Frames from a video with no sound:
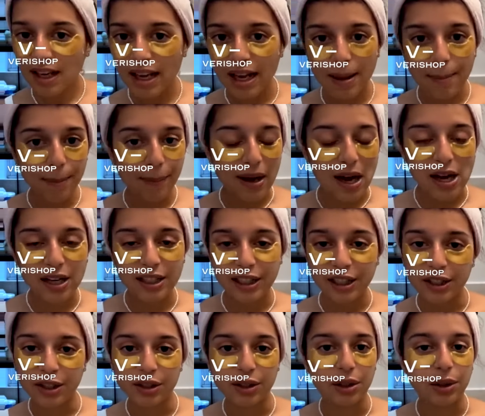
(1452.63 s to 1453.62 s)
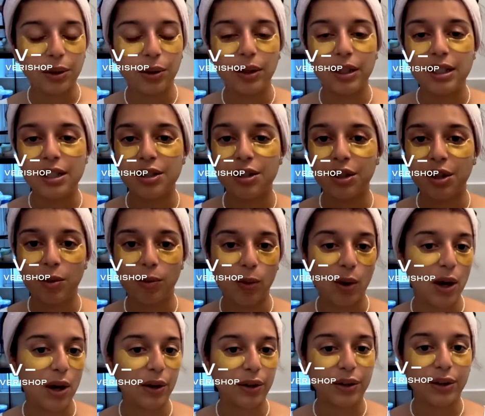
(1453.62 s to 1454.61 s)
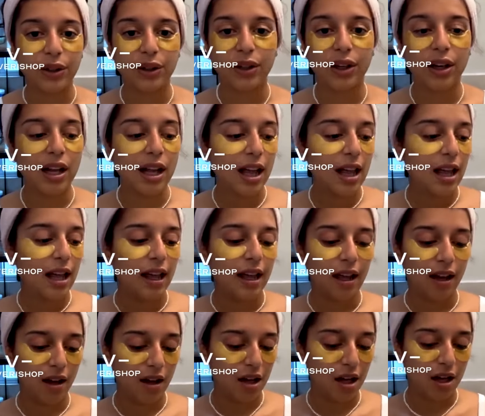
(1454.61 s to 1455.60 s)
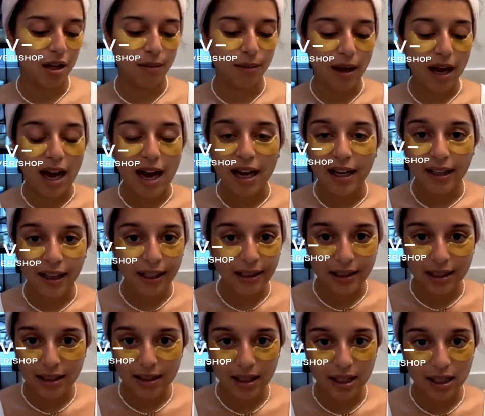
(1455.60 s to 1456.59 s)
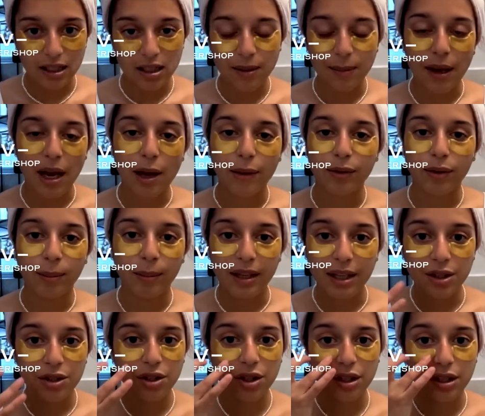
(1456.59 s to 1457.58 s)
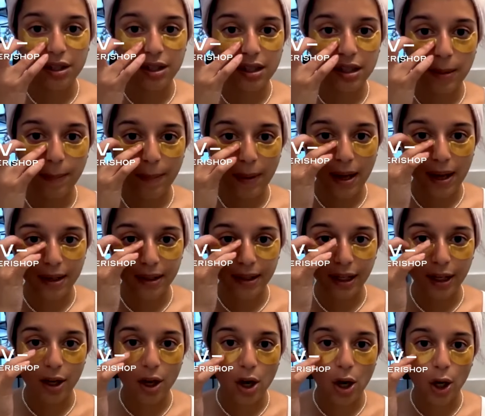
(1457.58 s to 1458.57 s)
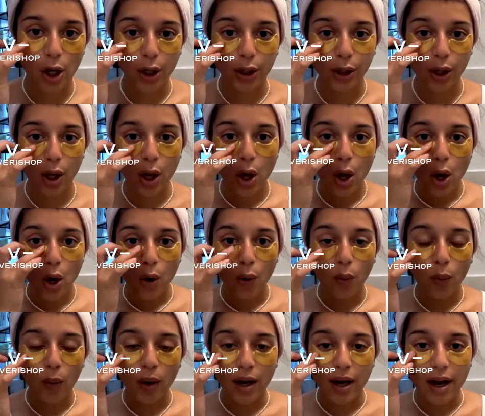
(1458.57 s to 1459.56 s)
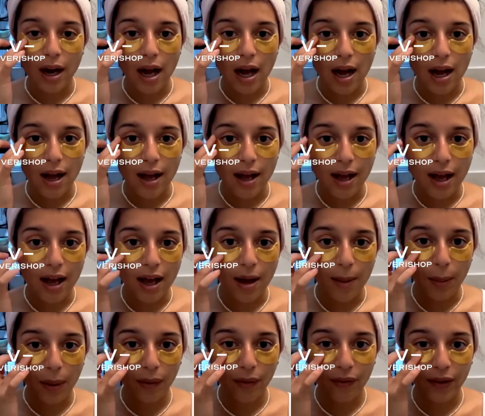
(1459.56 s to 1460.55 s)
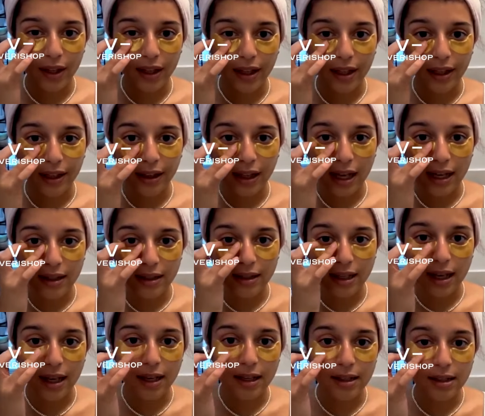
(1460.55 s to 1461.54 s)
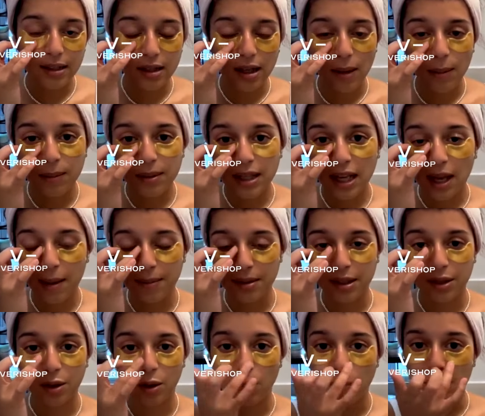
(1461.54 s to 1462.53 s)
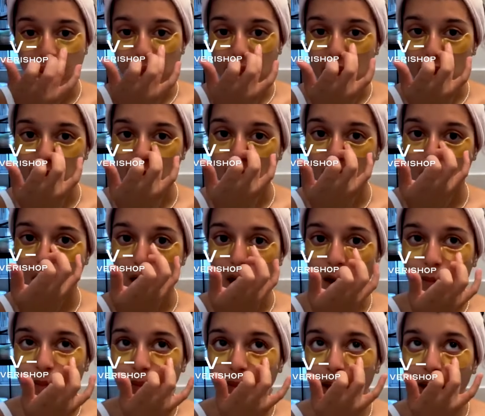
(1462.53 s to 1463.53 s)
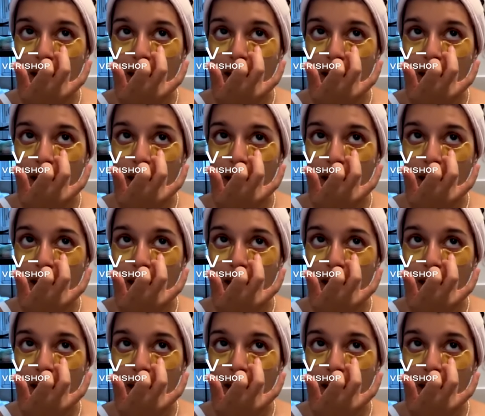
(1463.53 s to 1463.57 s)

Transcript: embody you into the water. Um, I like to say some affirmations depending on what I am feeling that day. Sometimes it'll be, um,